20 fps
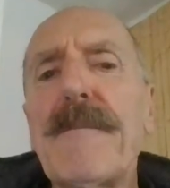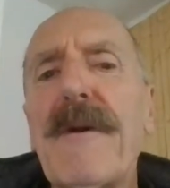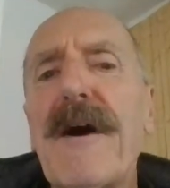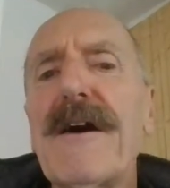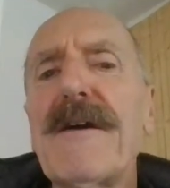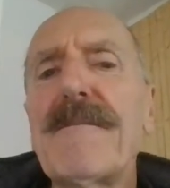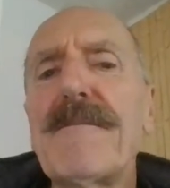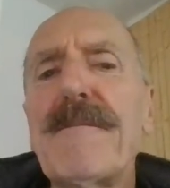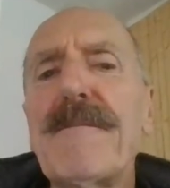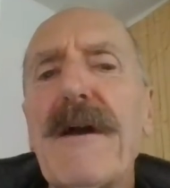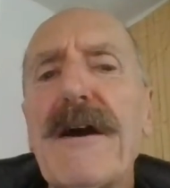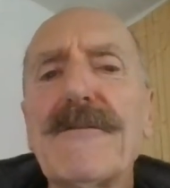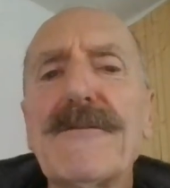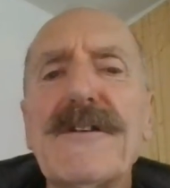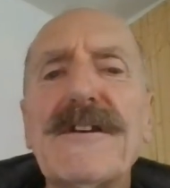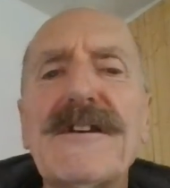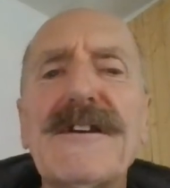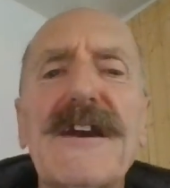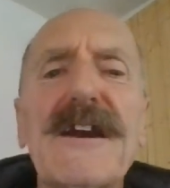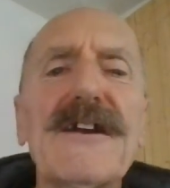By about
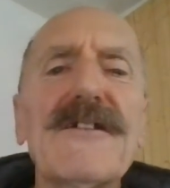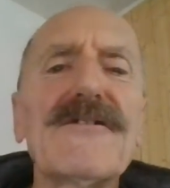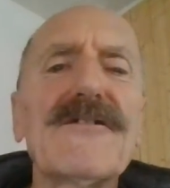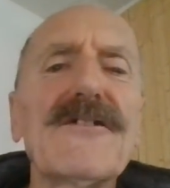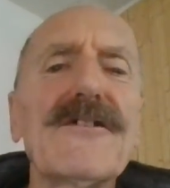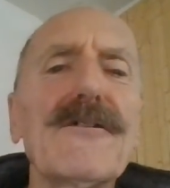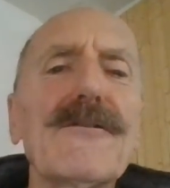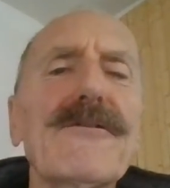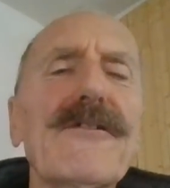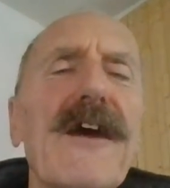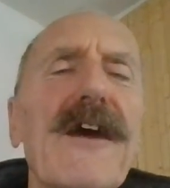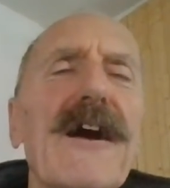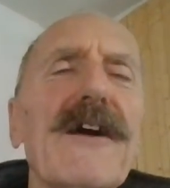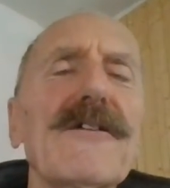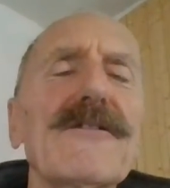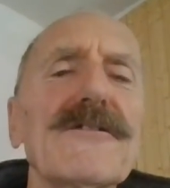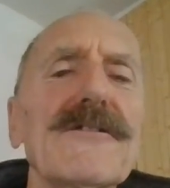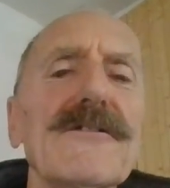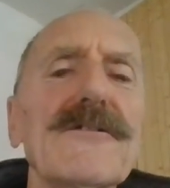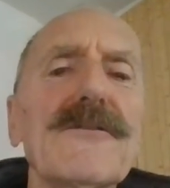the year
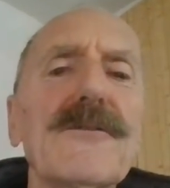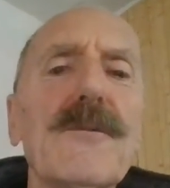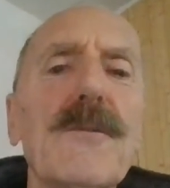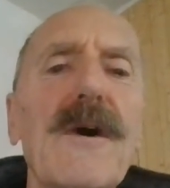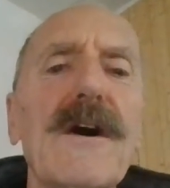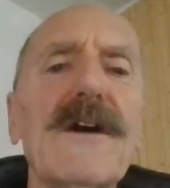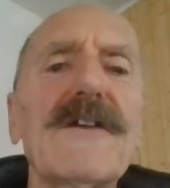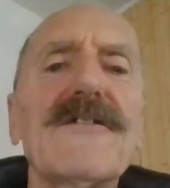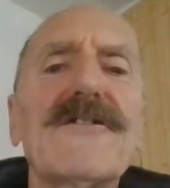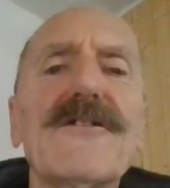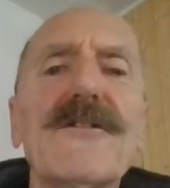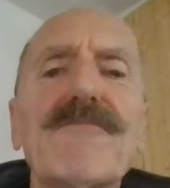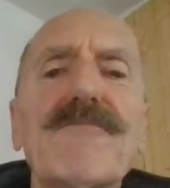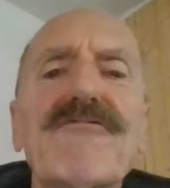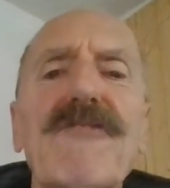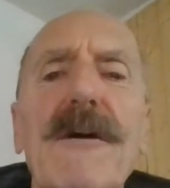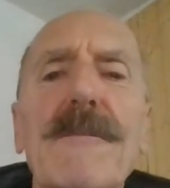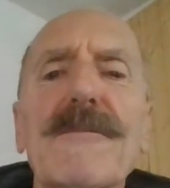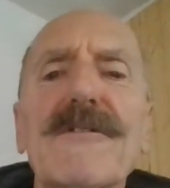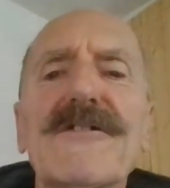2000, white
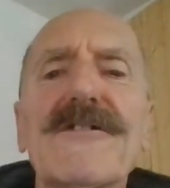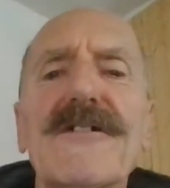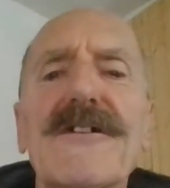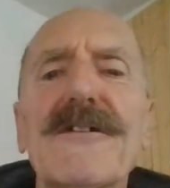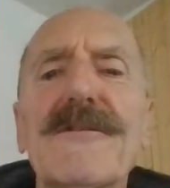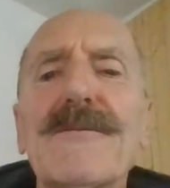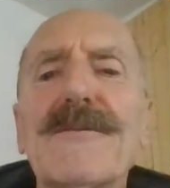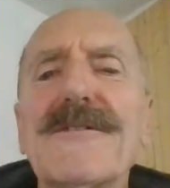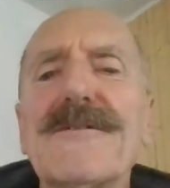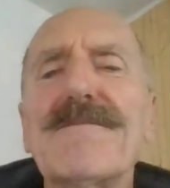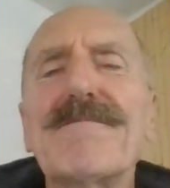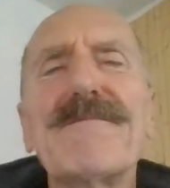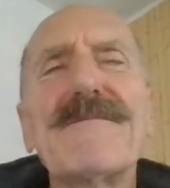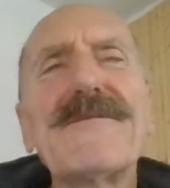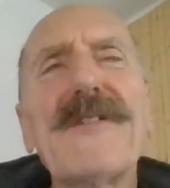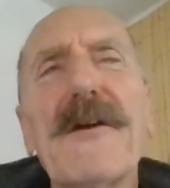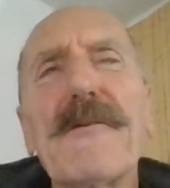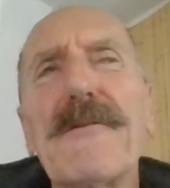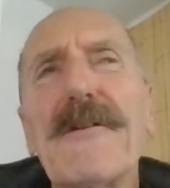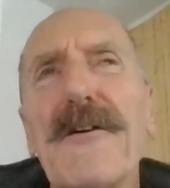supremacy was
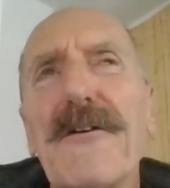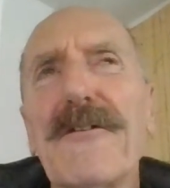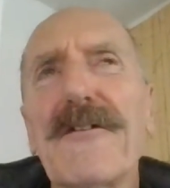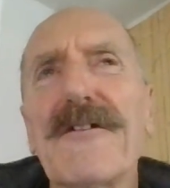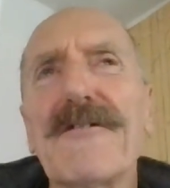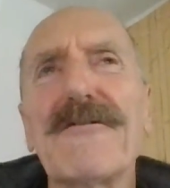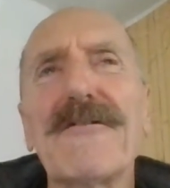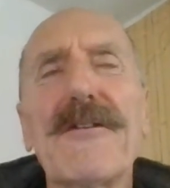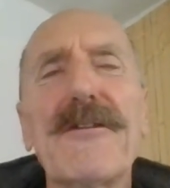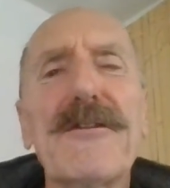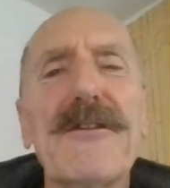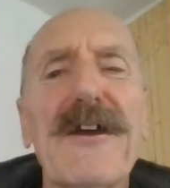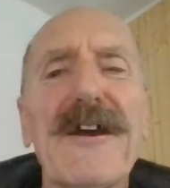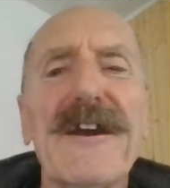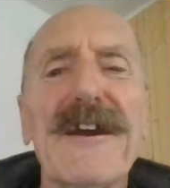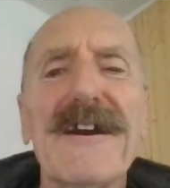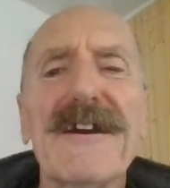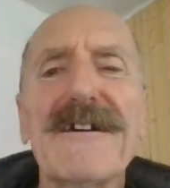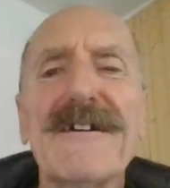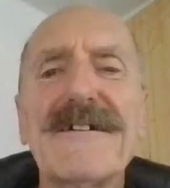no longer a
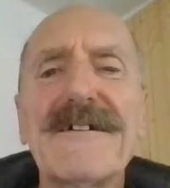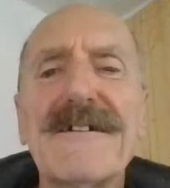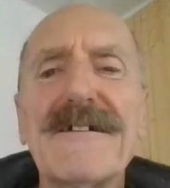thing.